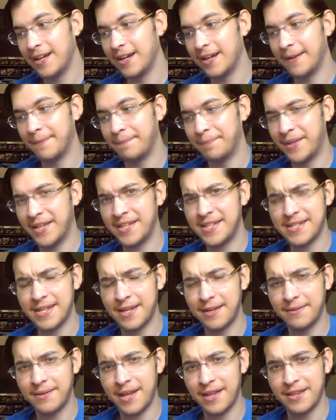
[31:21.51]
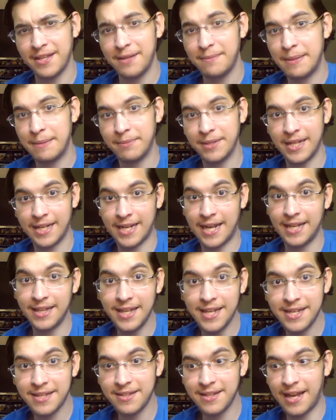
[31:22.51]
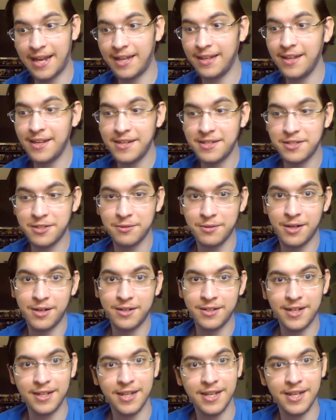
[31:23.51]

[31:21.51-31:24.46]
At least I think people like. I like Gerard.